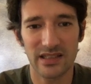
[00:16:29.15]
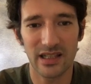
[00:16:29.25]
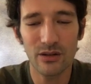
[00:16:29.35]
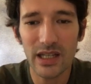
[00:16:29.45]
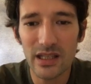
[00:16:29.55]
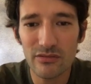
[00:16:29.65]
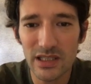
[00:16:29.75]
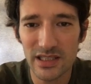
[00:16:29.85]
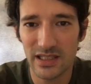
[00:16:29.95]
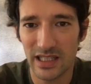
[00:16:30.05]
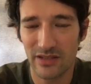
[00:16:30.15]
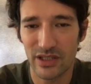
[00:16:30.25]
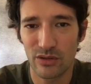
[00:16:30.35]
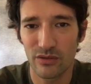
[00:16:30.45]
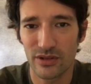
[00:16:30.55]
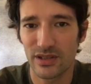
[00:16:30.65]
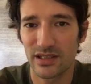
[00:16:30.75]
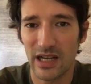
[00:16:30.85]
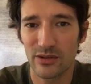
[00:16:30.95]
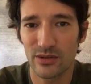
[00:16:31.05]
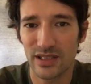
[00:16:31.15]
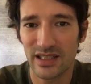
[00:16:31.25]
And look at the words that Vitruvius is now using.